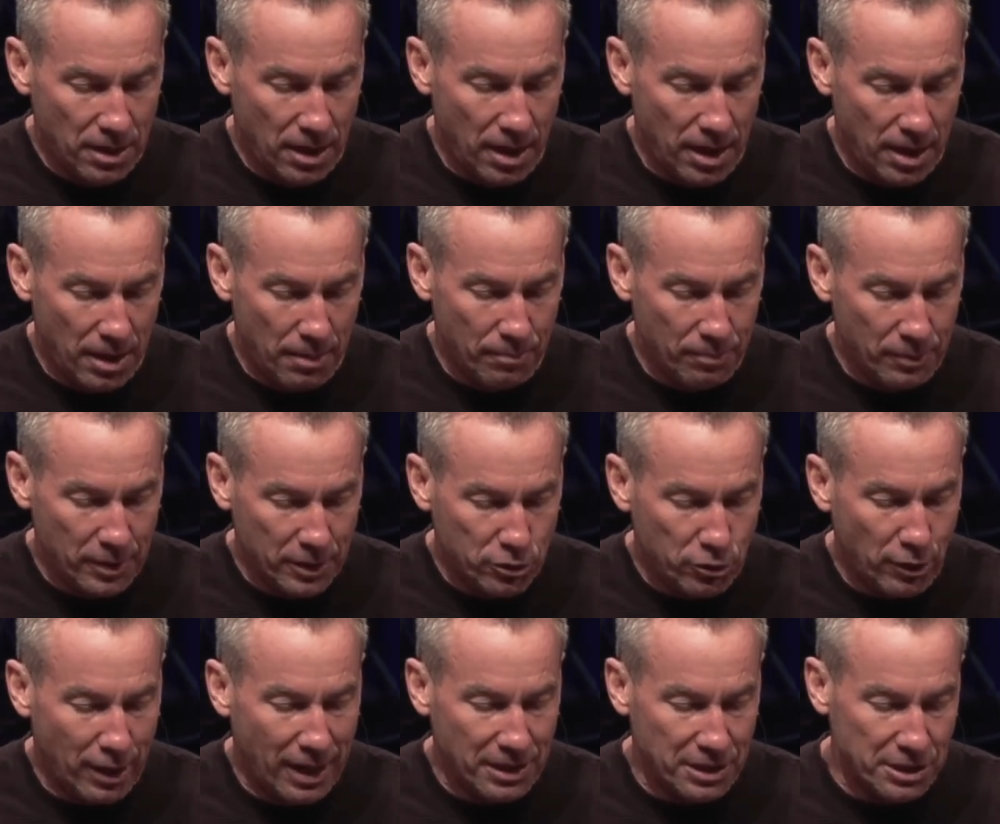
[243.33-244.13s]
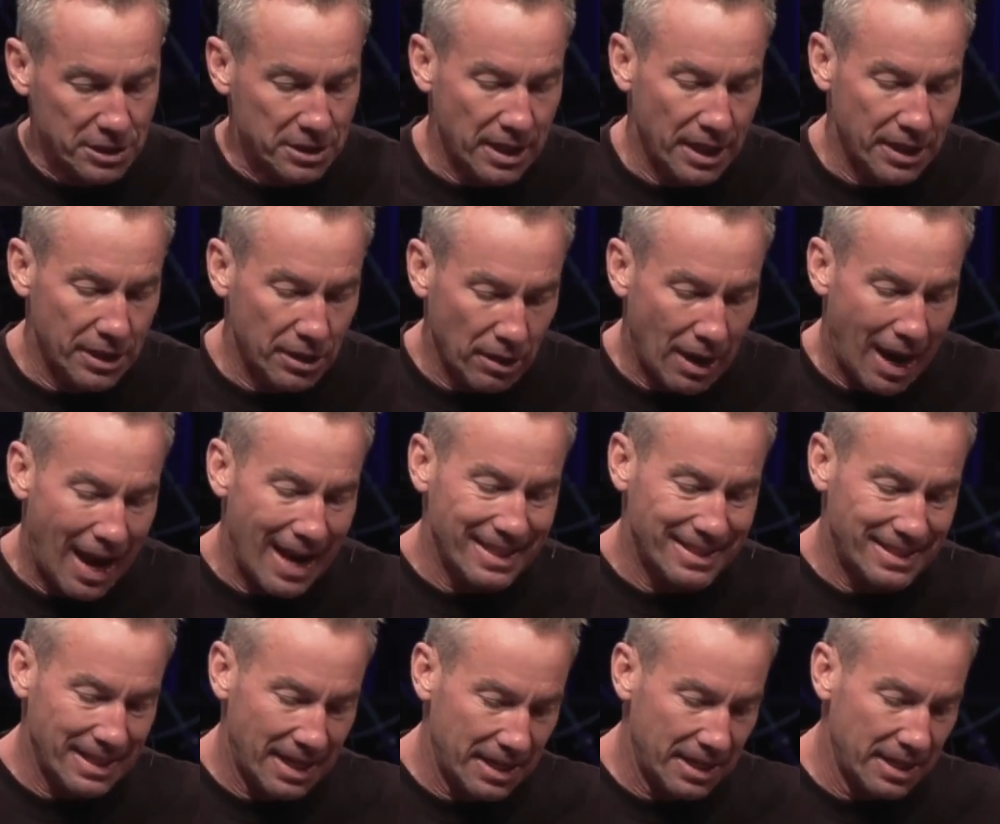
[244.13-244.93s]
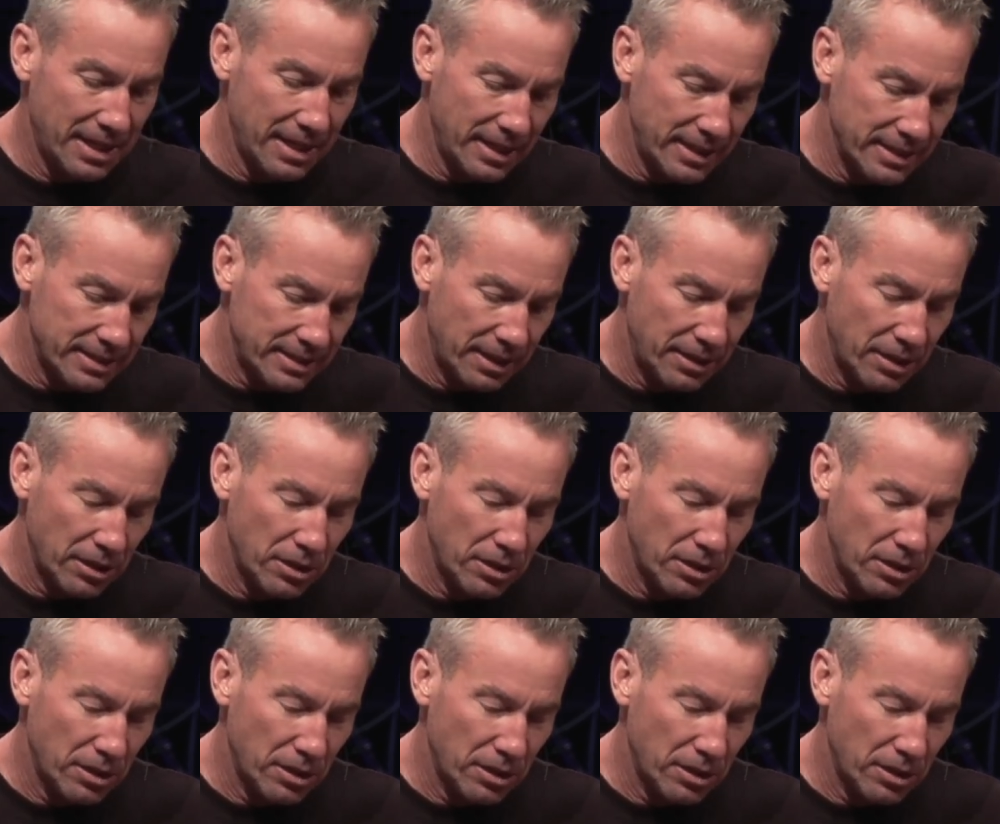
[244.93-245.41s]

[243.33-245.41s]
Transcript: transgender identities.